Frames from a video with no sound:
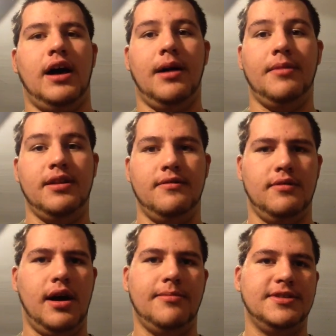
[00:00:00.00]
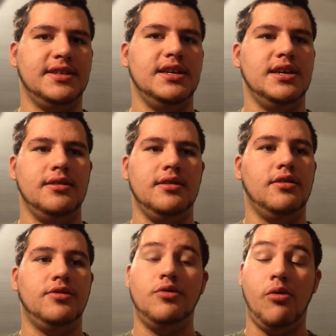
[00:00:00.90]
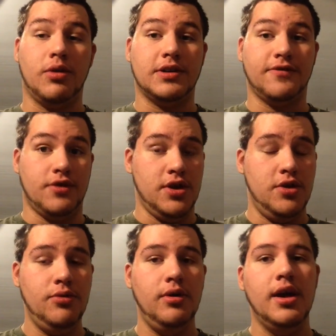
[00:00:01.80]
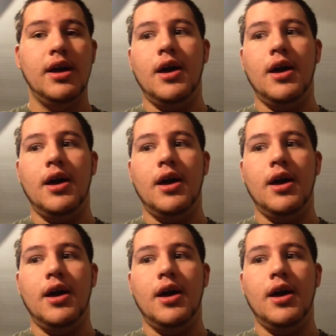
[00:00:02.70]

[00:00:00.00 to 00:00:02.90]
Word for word: Um, and obviously, you know, do what works for you.